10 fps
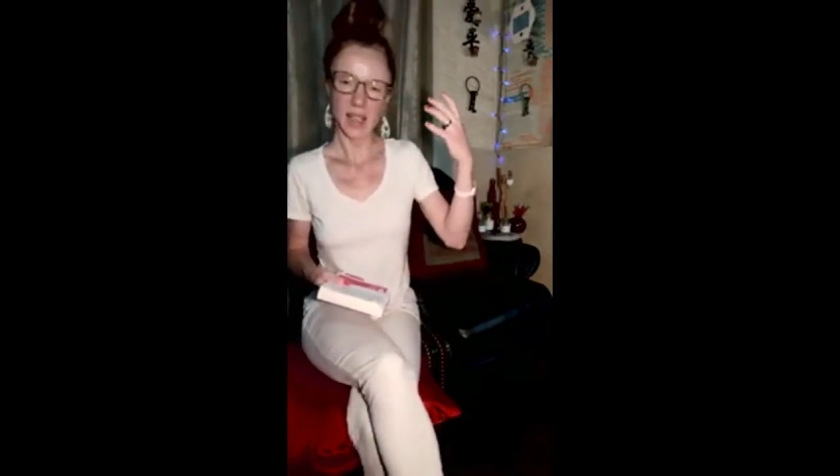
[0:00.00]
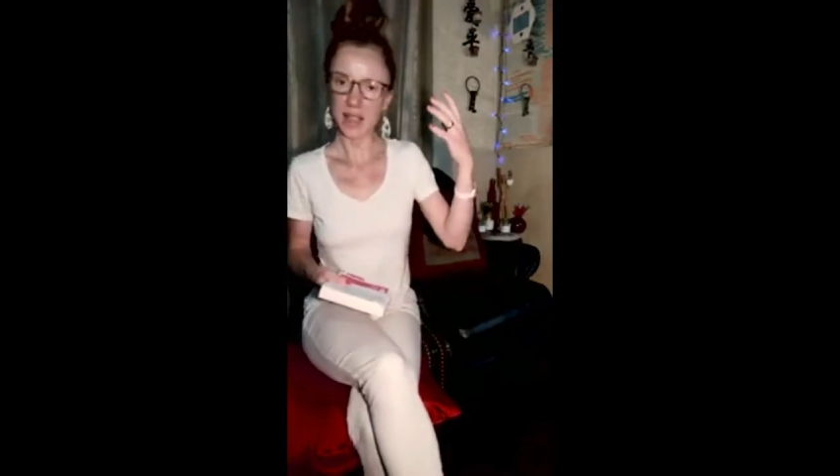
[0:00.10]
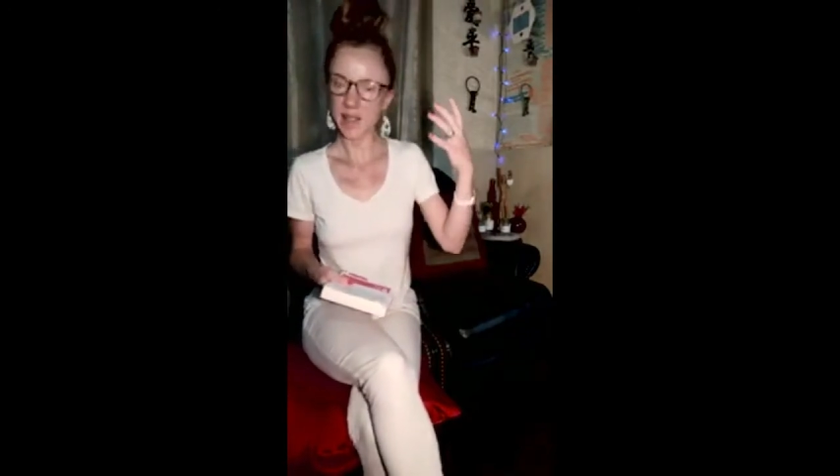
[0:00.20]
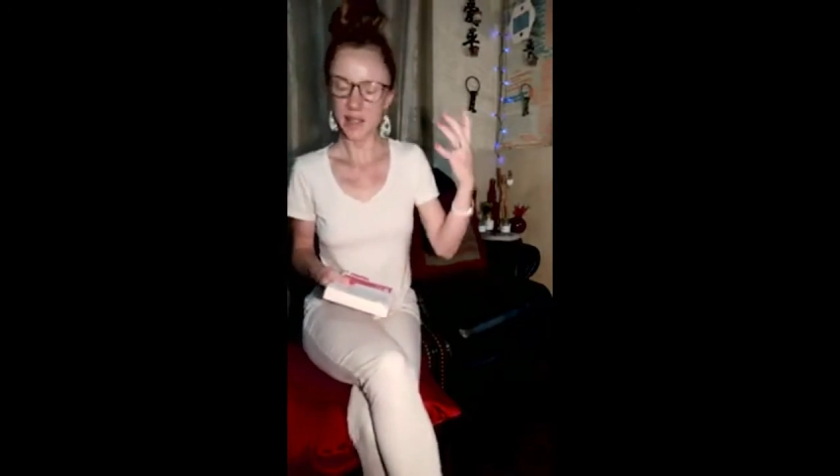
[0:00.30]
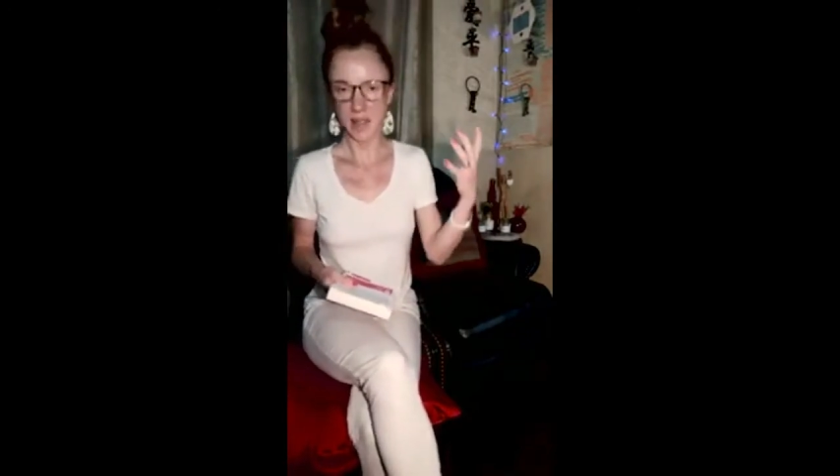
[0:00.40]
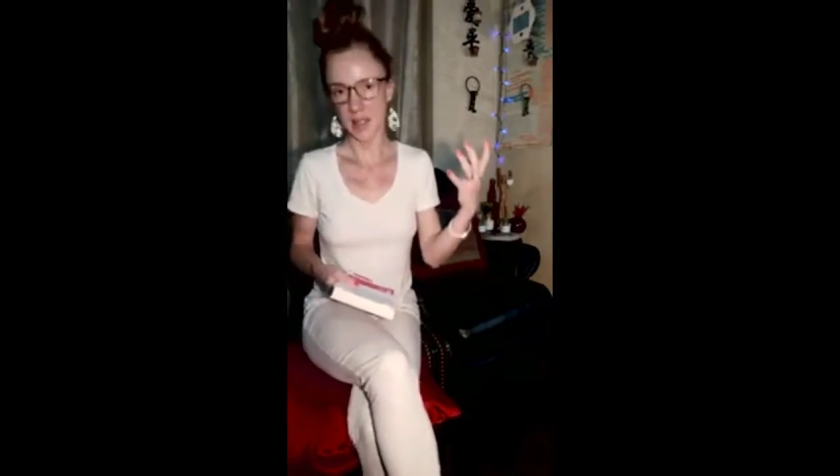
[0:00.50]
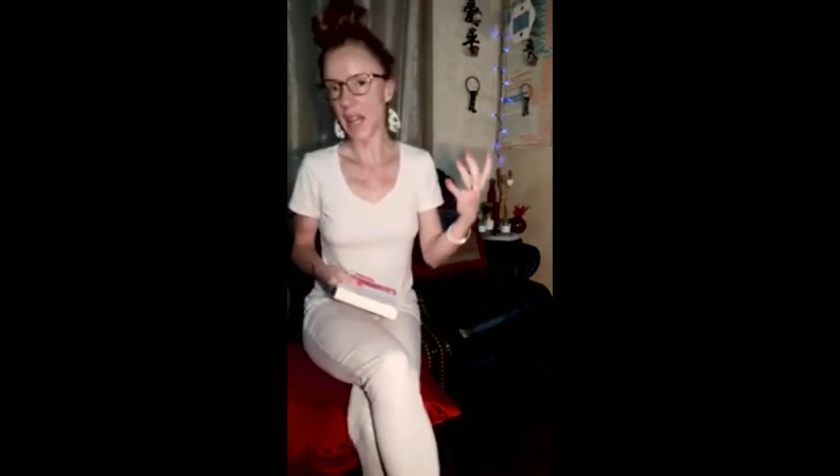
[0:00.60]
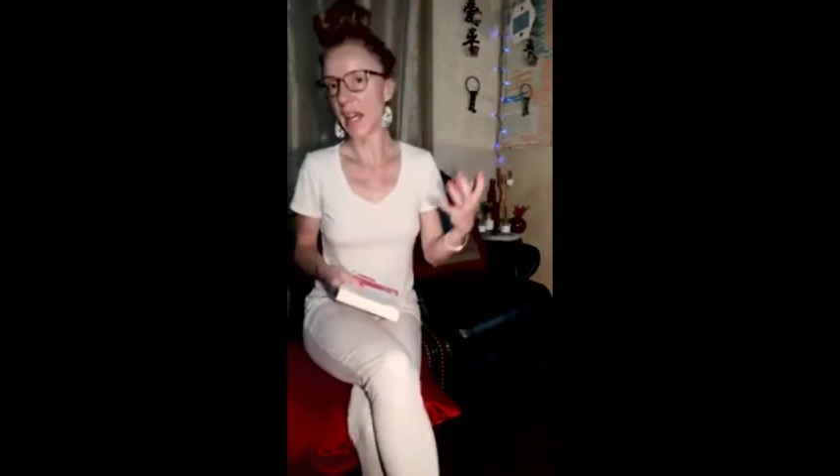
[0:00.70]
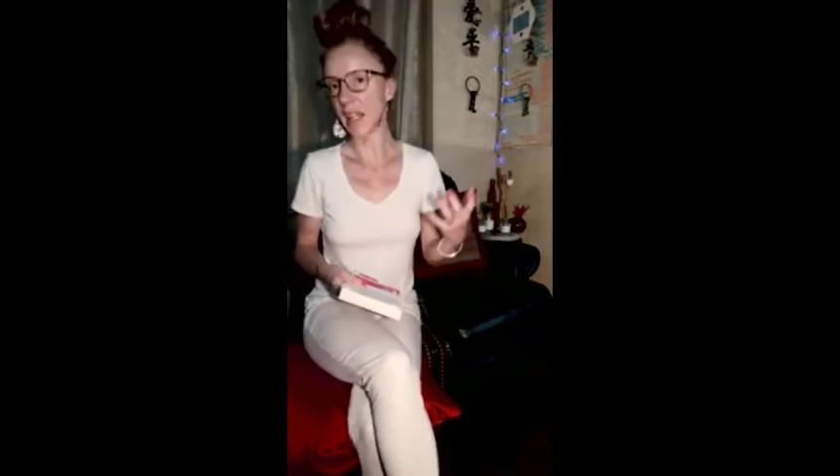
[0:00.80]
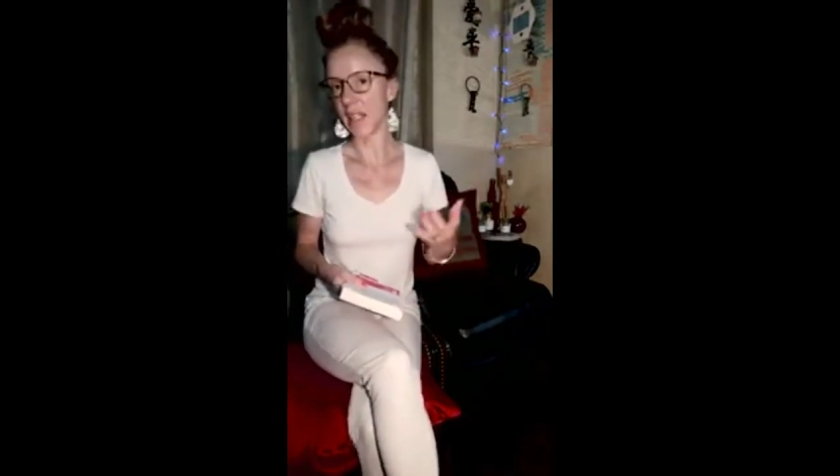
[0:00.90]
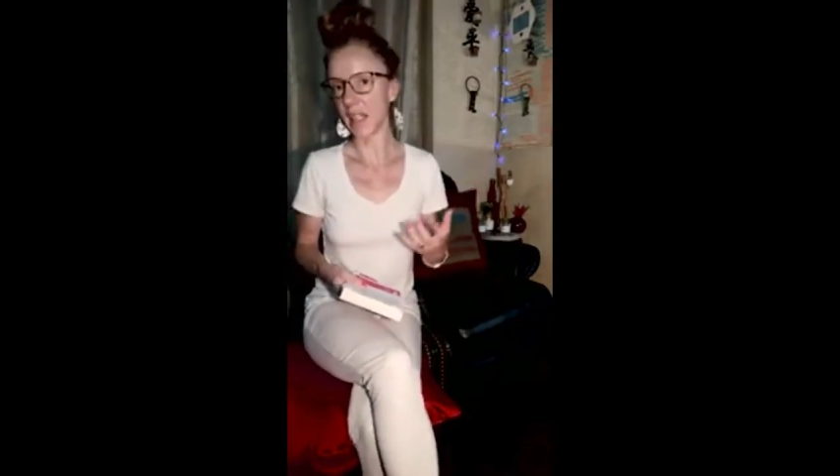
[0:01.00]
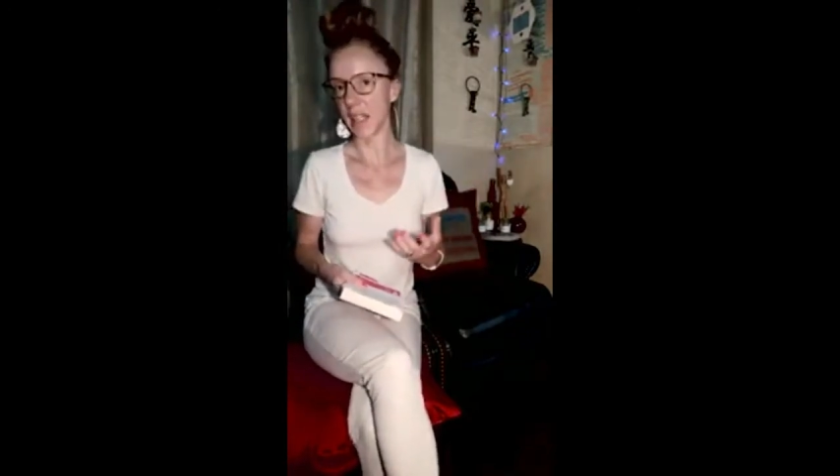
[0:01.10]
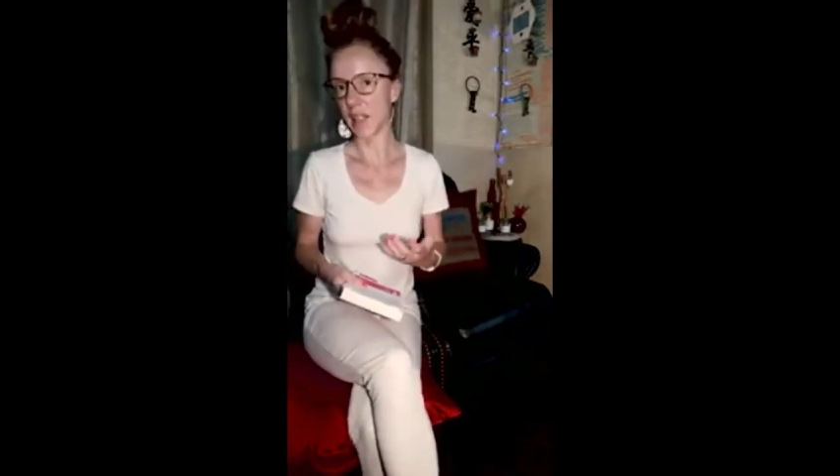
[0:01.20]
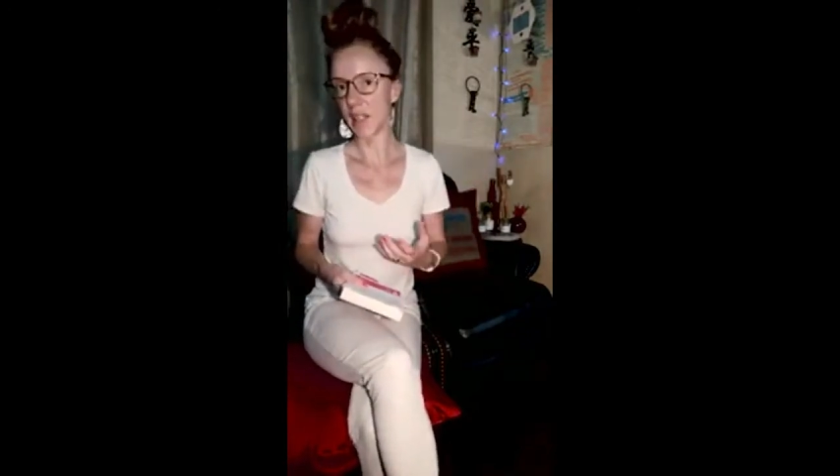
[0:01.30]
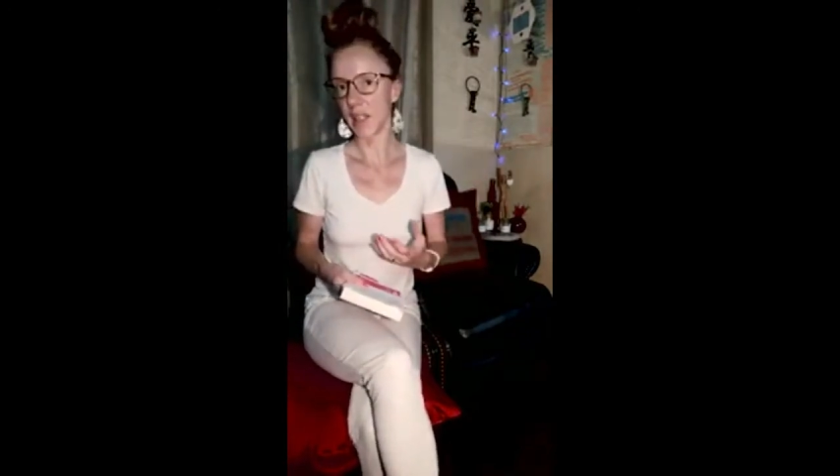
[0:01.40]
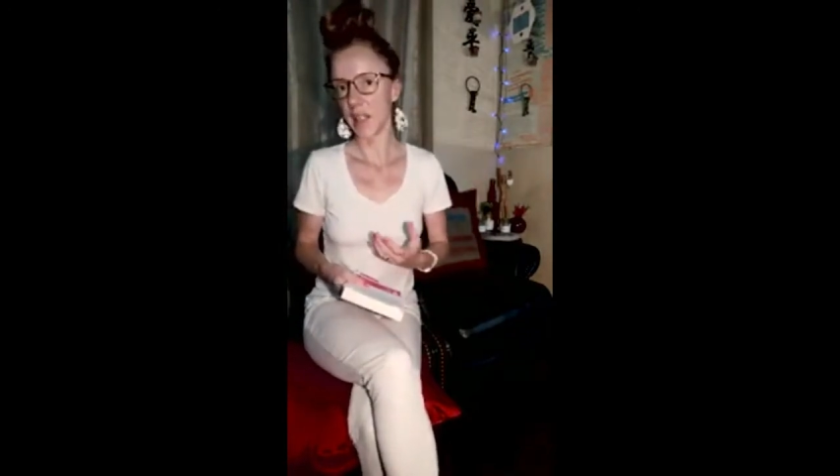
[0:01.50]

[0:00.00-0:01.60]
in society,